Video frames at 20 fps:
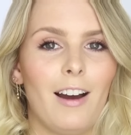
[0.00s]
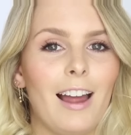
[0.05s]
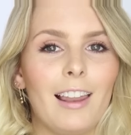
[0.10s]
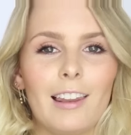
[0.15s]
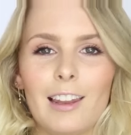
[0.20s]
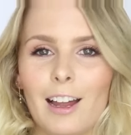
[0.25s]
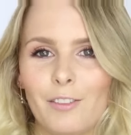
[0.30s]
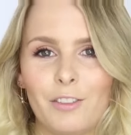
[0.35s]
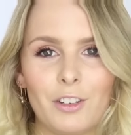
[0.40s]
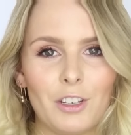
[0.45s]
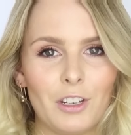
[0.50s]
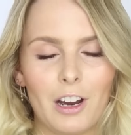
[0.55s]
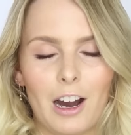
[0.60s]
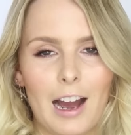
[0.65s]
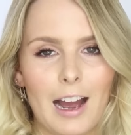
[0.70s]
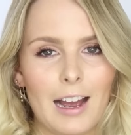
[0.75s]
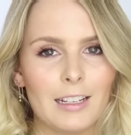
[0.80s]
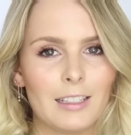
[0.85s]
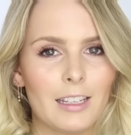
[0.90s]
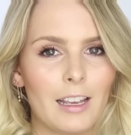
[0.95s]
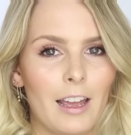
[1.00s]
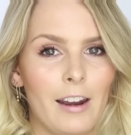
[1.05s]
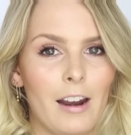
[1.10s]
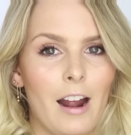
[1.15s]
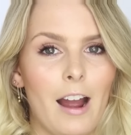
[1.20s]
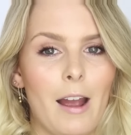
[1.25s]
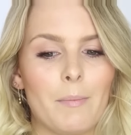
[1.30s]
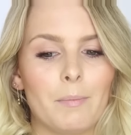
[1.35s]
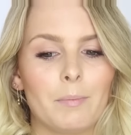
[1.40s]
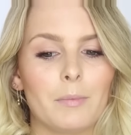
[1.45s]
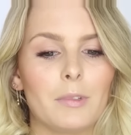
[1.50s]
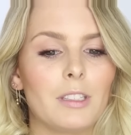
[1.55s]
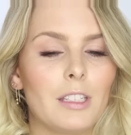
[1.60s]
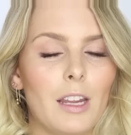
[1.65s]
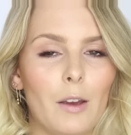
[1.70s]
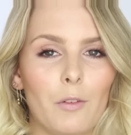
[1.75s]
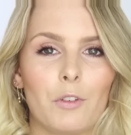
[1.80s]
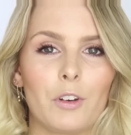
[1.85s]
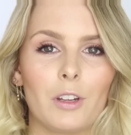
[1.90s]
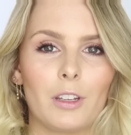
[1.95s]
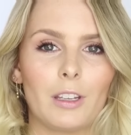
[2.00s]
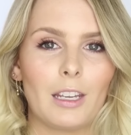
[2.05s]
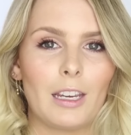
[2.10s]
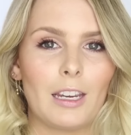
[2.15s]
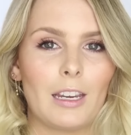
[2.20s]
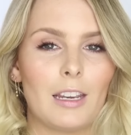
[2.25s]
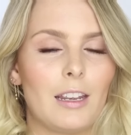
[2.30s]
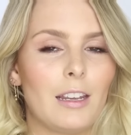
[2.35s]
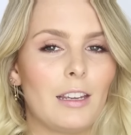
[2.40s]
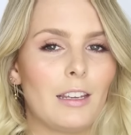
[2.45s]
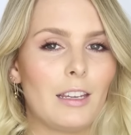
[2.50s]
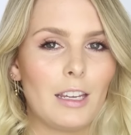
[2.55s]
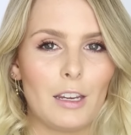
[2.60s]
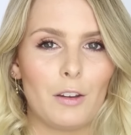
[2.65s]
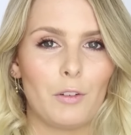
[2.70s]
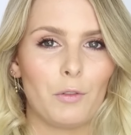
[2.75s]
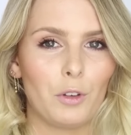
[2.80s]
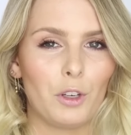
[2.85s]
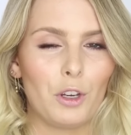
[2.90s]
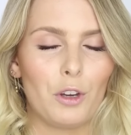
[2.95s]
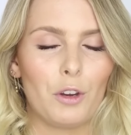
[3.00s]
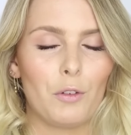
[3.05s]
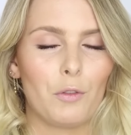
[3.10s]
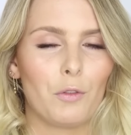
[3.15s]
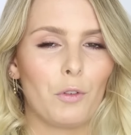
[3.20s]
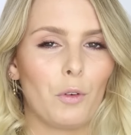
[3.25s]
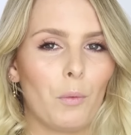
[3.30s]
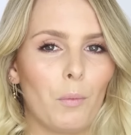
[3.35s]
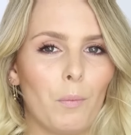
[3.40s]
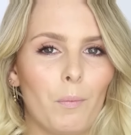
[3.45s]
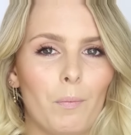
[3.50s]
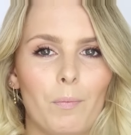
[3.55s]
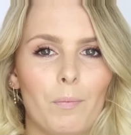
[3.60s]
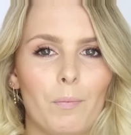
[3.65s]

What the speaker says: I love you guys and I'm definitely here for you for